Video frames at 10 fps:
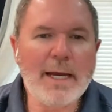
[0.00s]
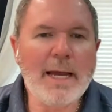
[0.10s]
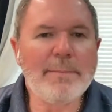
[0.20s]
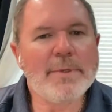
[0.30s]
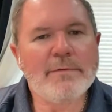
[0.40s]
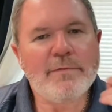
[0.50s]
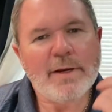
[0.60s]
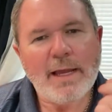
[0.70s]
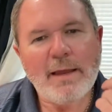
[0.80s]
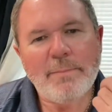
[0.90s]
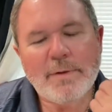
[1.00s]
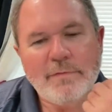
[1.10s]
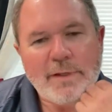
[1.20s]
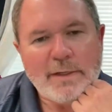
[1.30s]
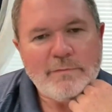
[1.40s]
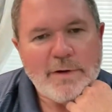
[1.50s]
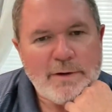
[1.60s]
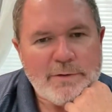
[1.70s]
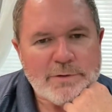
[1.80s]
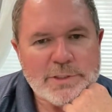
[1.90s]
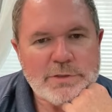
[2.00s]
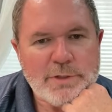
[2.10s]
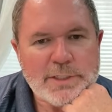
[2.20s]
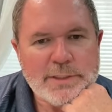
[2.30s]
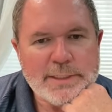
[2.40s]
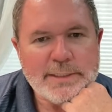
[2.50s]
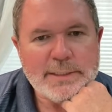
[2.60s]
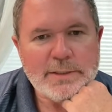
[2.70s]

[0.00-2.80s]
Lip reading: I've been feeling very restricted